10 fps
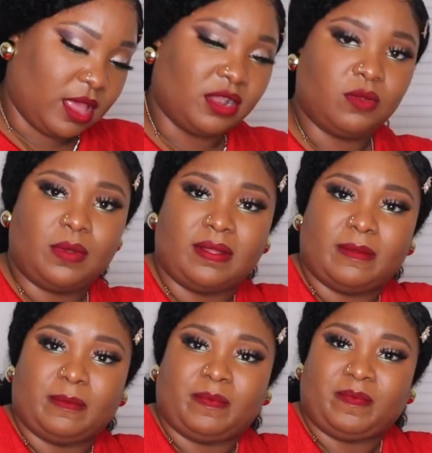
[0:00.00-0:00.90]
I don't know.
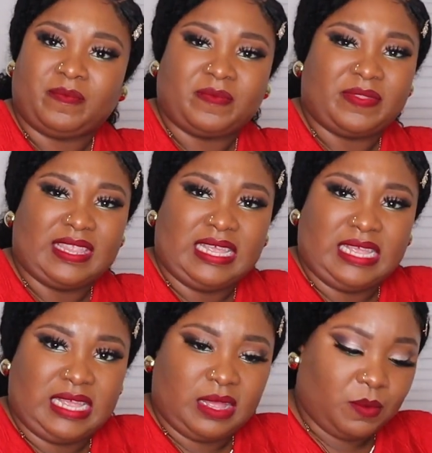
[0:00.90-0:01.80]

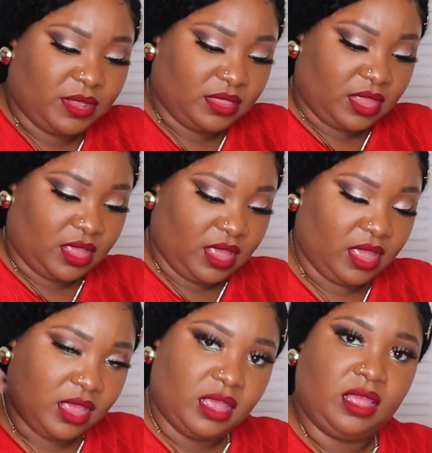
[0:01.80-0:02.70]
What the
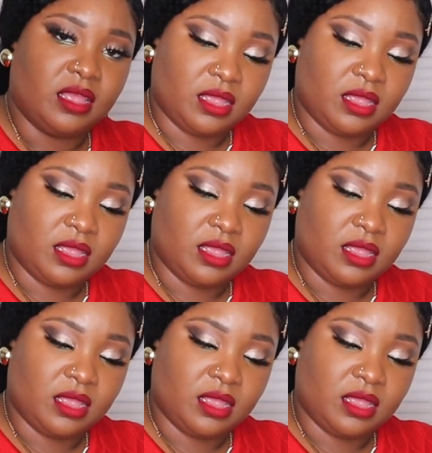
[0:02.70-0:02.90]
heck?